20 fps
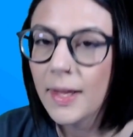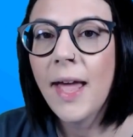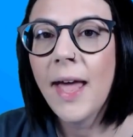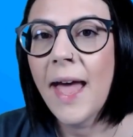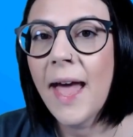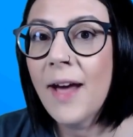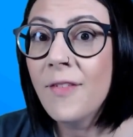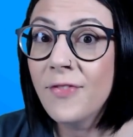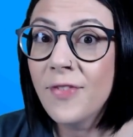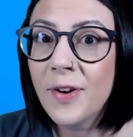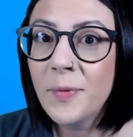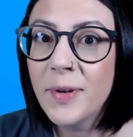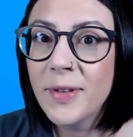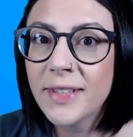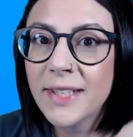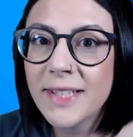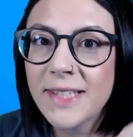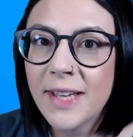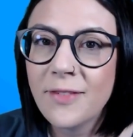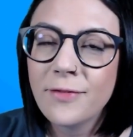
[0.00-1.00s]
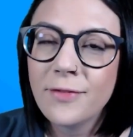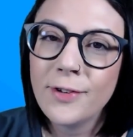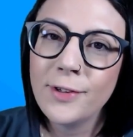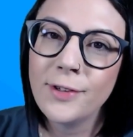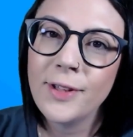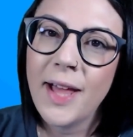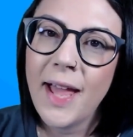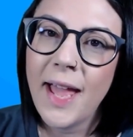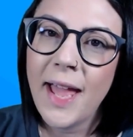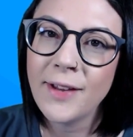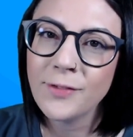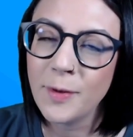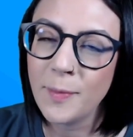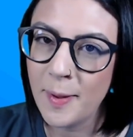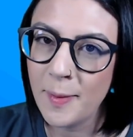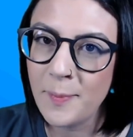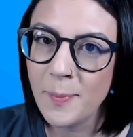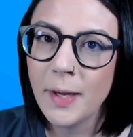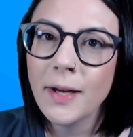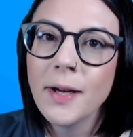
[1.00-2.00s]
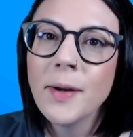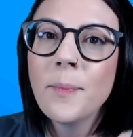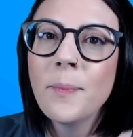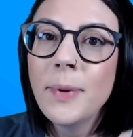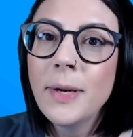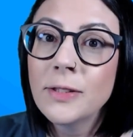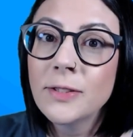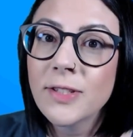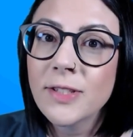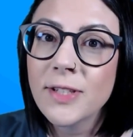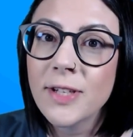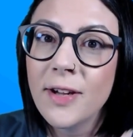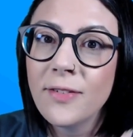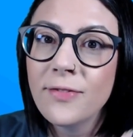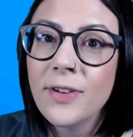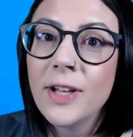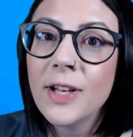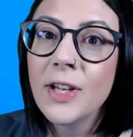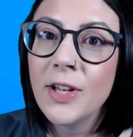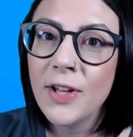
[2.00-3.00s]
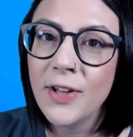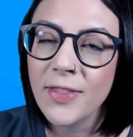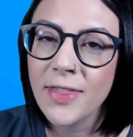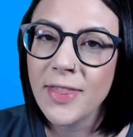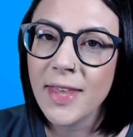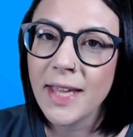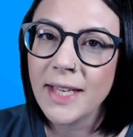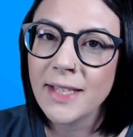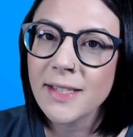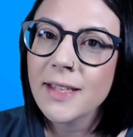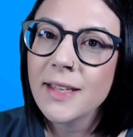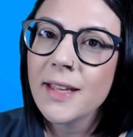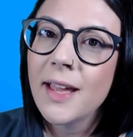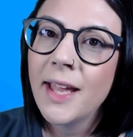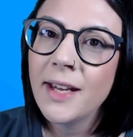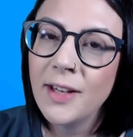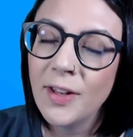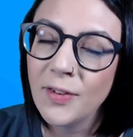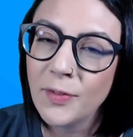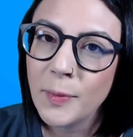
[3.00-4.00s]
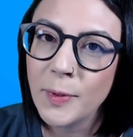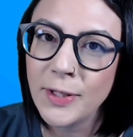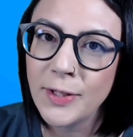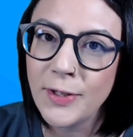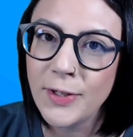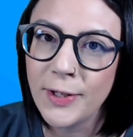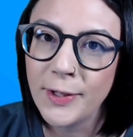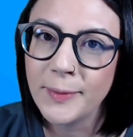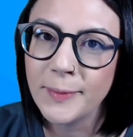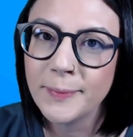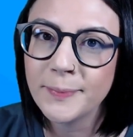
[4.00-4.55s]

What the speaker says: Have fun with Contentful, and remember, build stuff, learn things, and love what you do.